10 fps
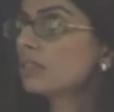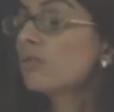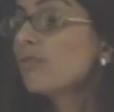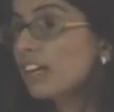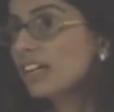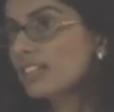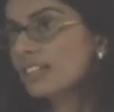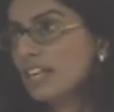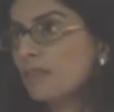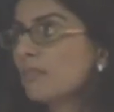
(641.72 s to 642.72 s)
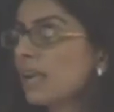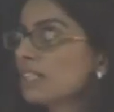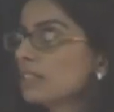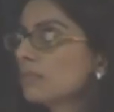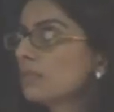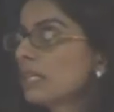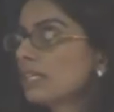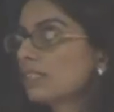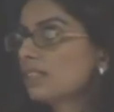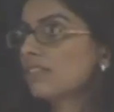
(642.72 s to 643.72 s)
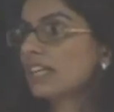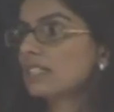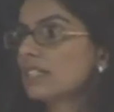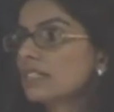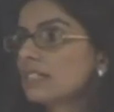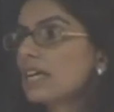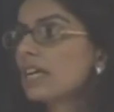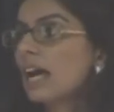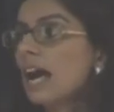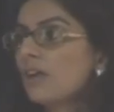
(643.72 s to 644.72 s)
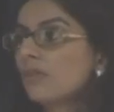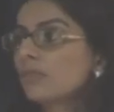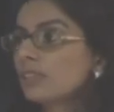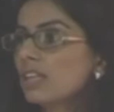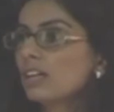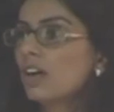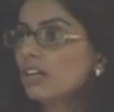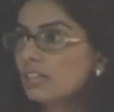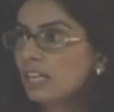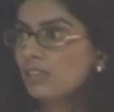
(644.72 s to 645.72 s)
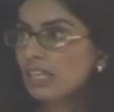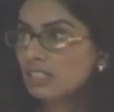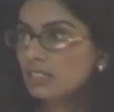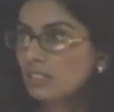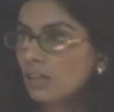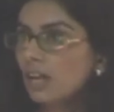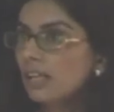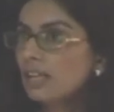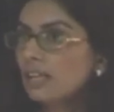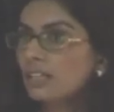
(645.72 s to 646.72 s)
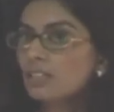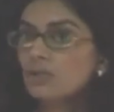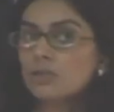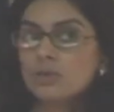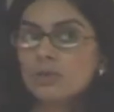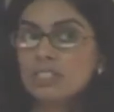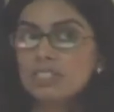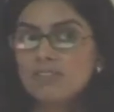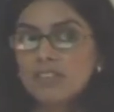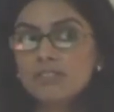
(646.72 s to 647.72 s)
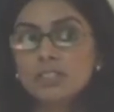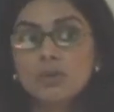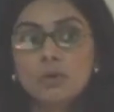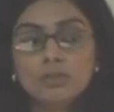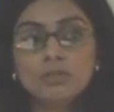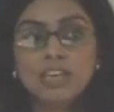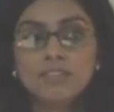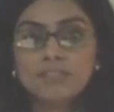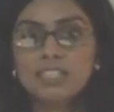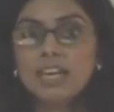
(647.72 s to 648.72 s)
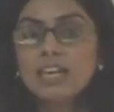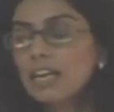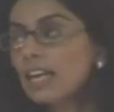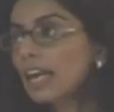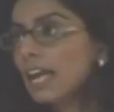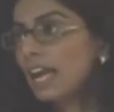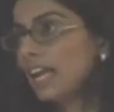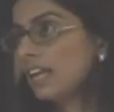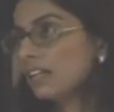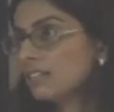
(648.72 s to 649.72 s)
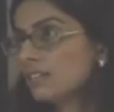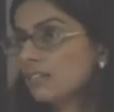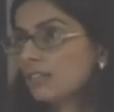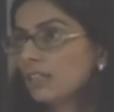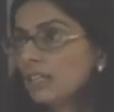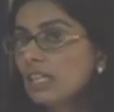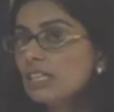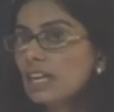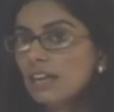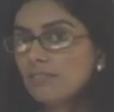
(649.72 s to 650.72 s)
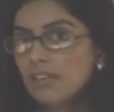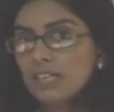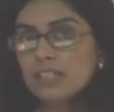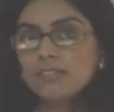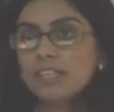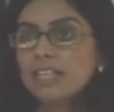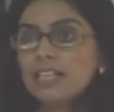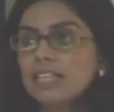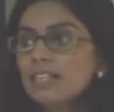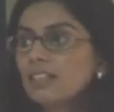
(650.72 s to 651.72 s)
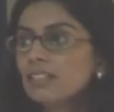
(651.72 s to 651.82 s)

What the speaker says: who wears an implantable medical devices, how they are not regulated at all. Source code is never even told to the FDA. And India, very conveniently,